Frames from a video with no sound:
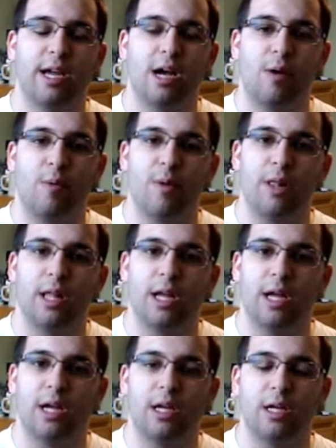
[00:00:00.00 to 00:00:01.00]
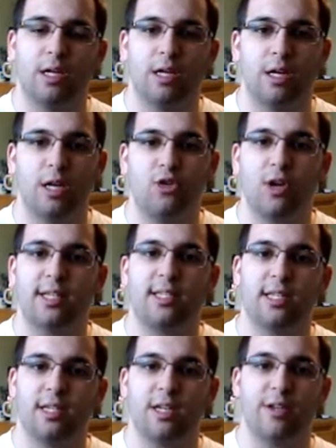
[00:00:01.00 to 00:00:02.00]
I will uh, address it in